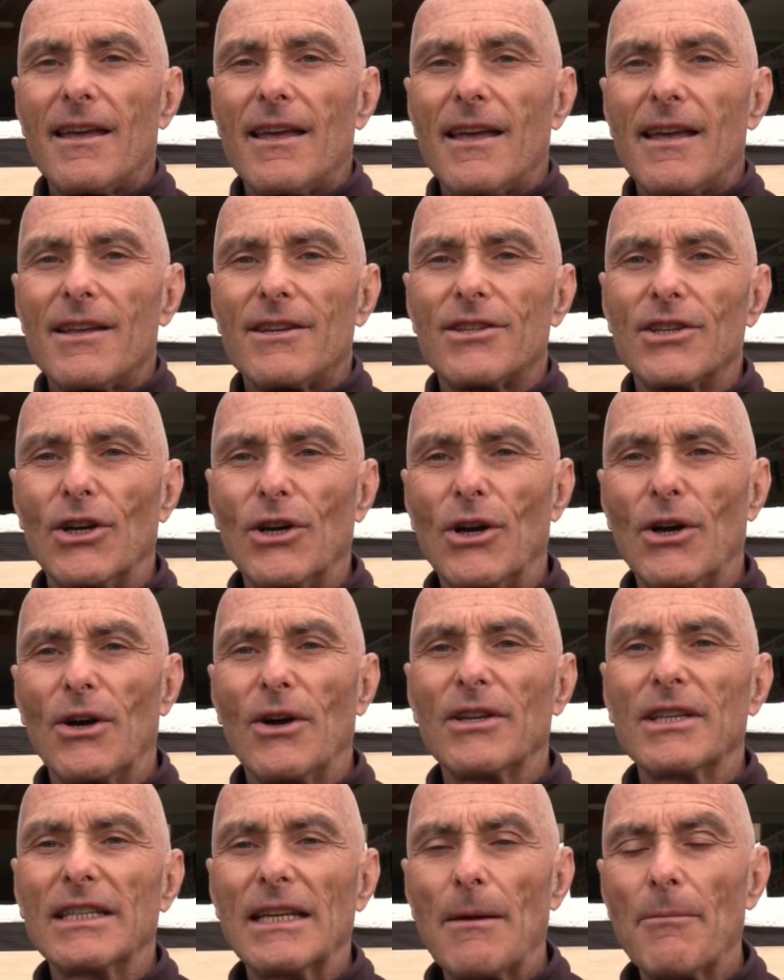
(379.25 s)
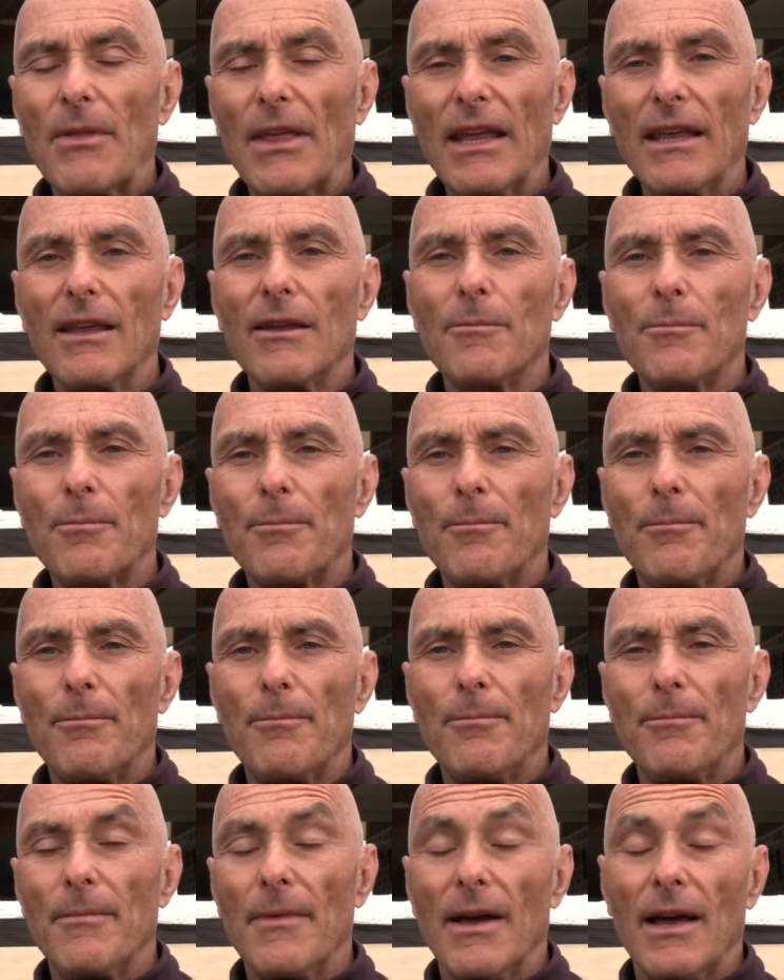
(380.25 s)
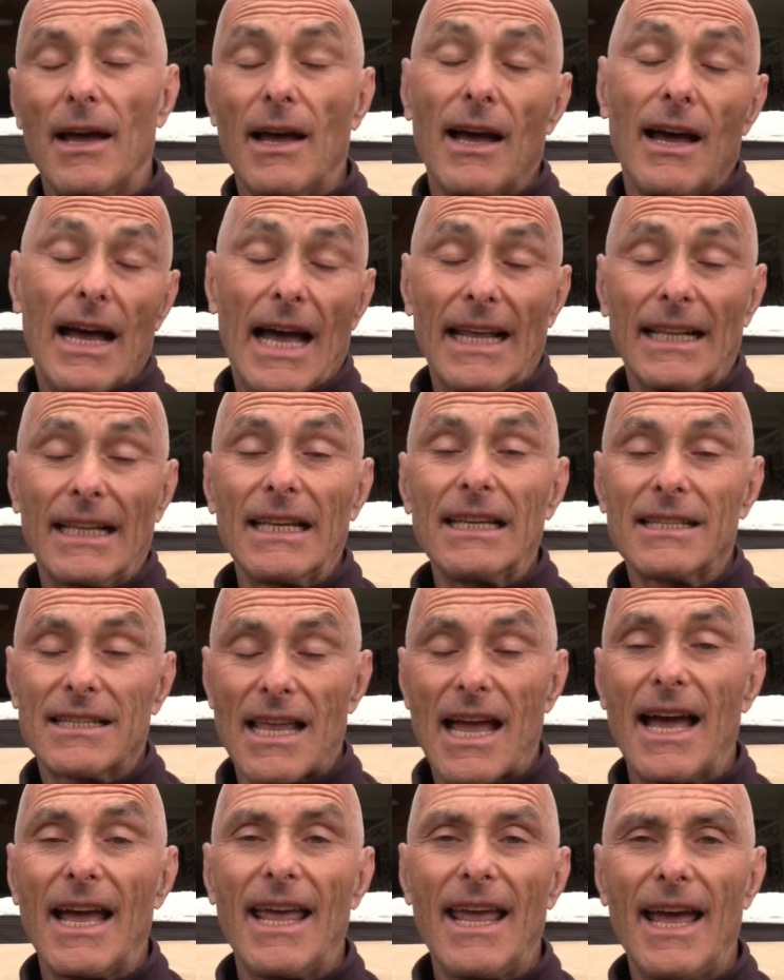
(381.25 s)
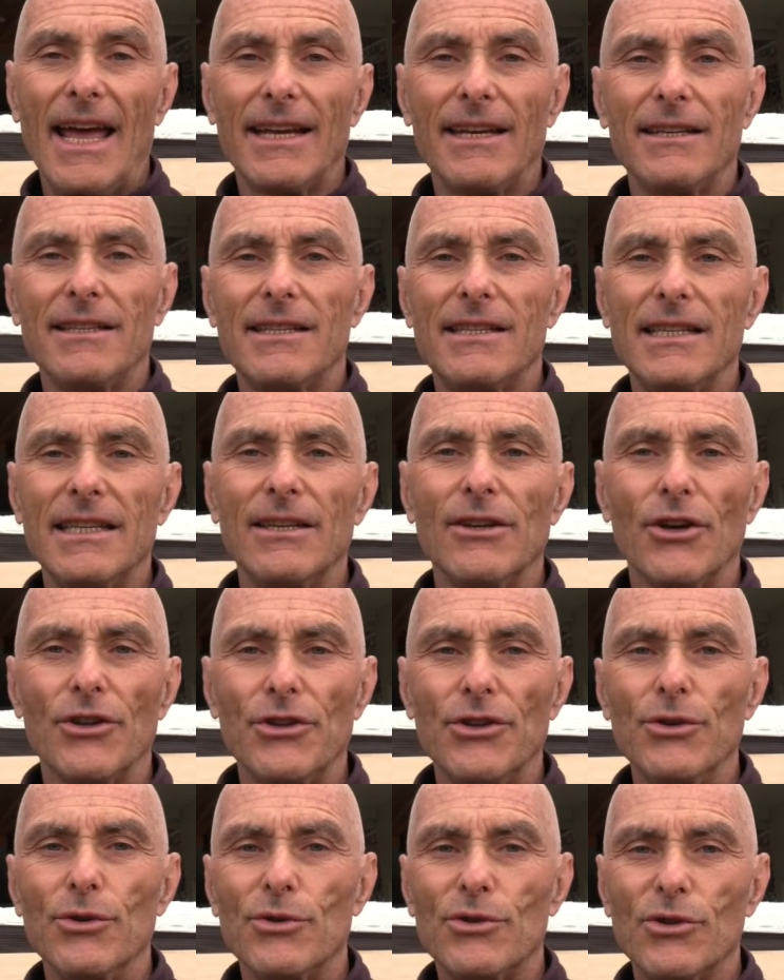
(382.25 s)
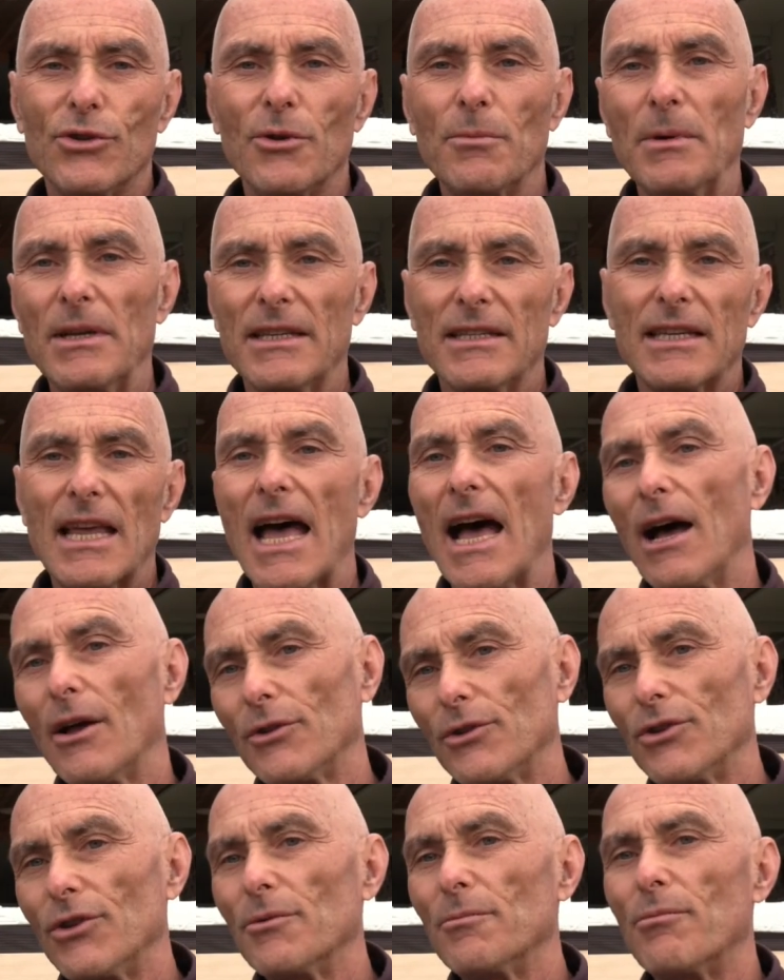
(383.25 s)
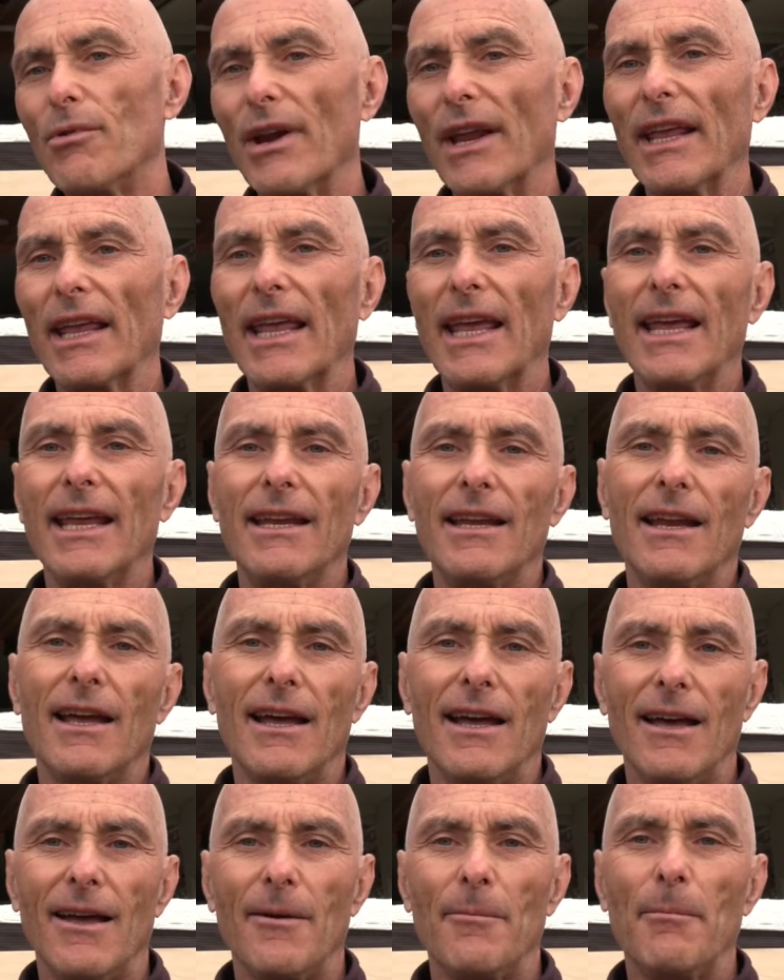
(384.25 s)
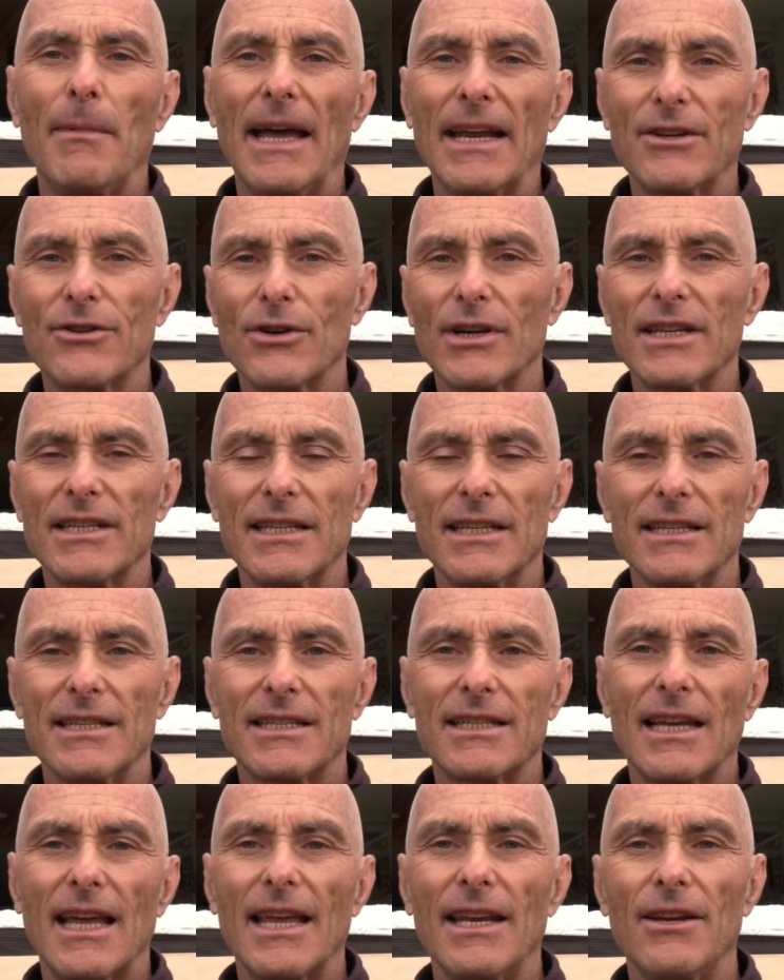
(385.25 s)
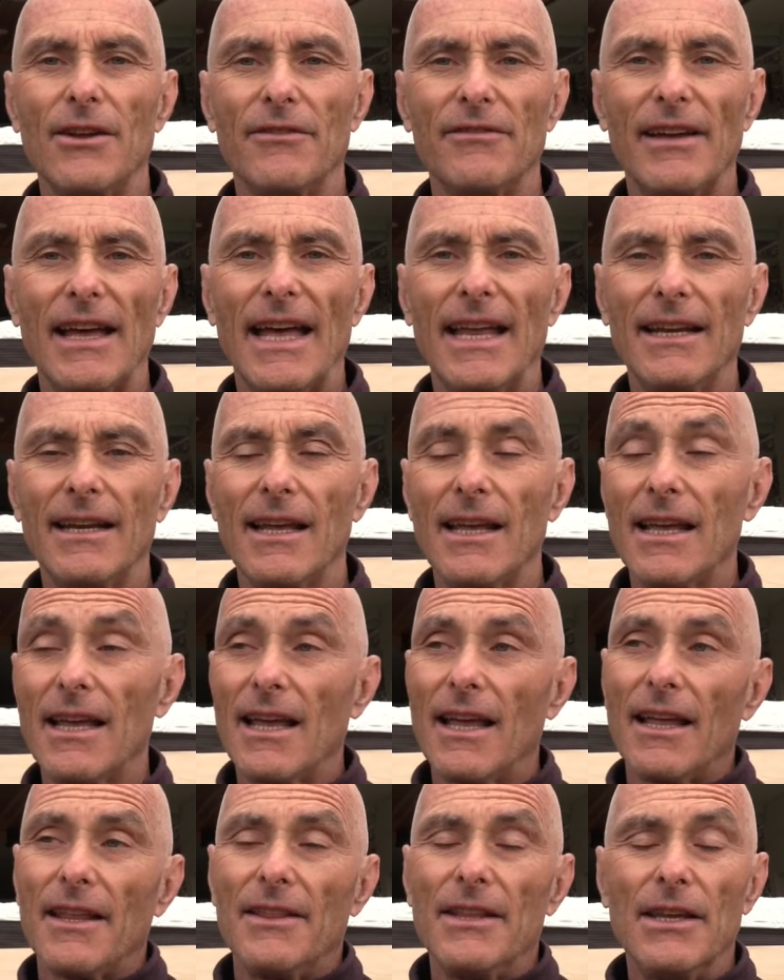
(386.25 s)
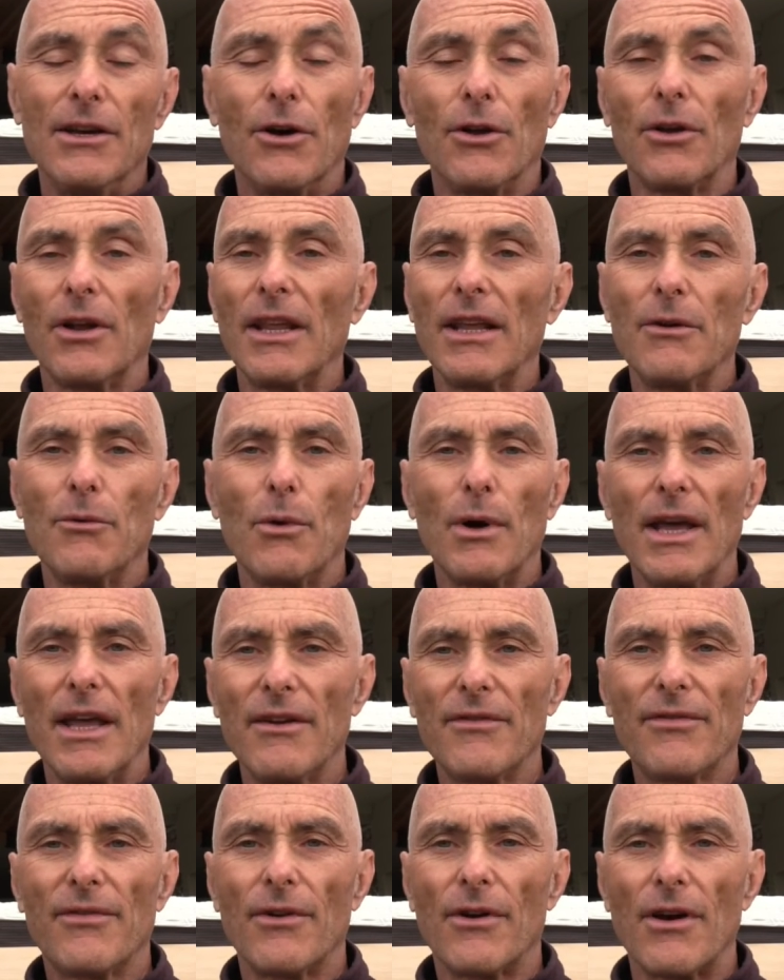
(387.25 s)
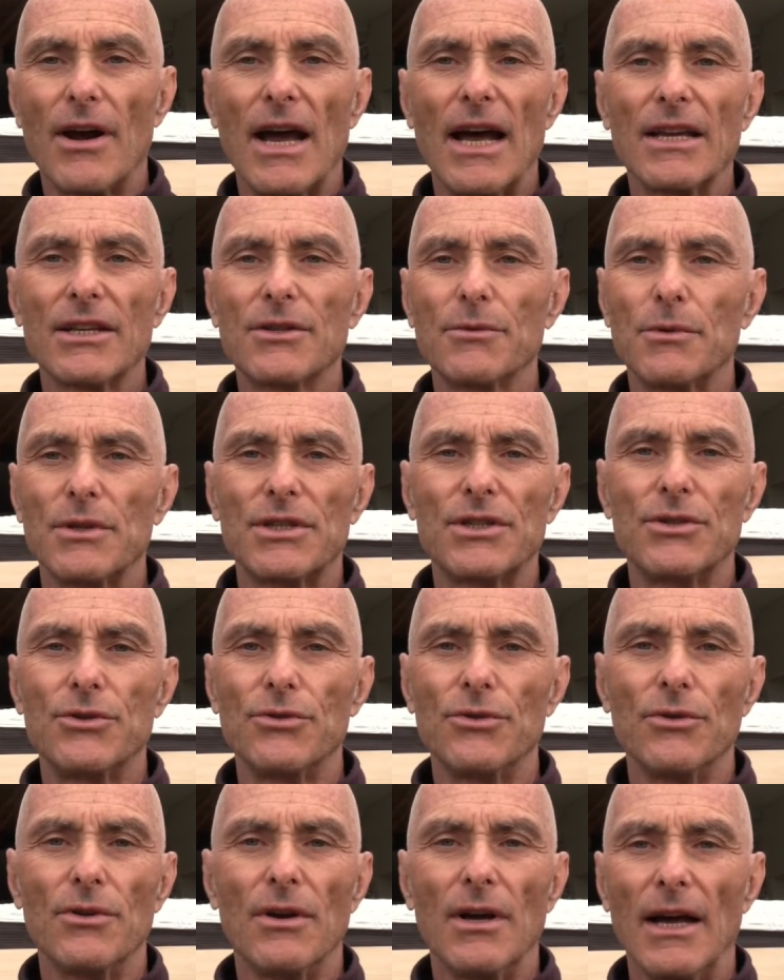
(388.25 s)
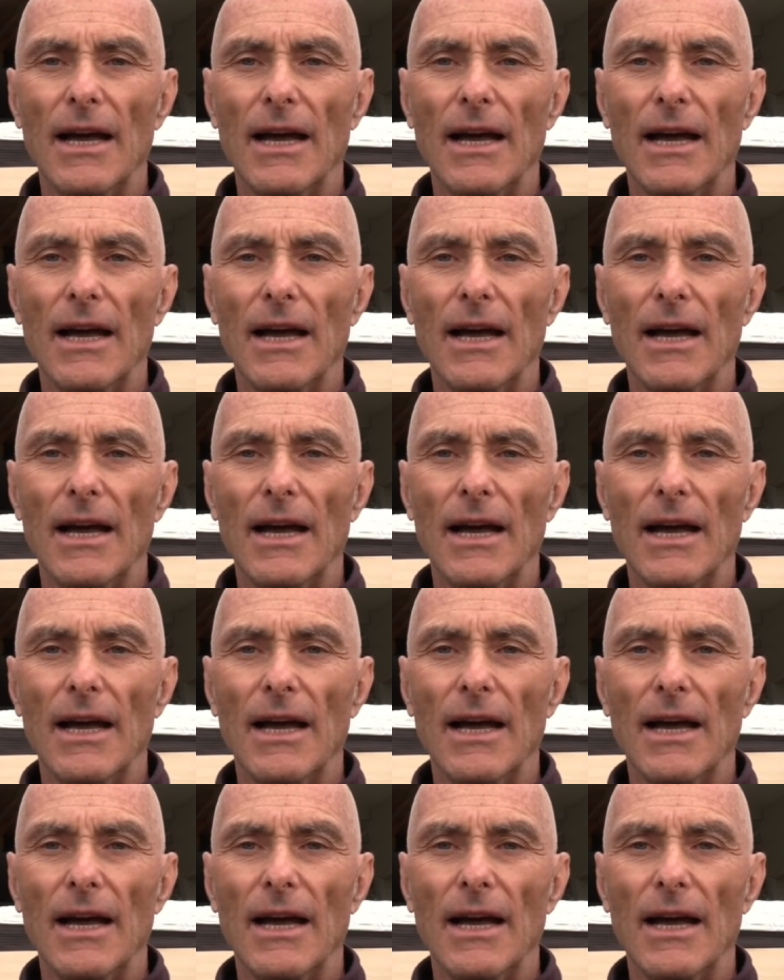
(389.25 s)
So something at least I hadn't seen on YouTube is how do you bring in a mattress inside a van. The only way for us was to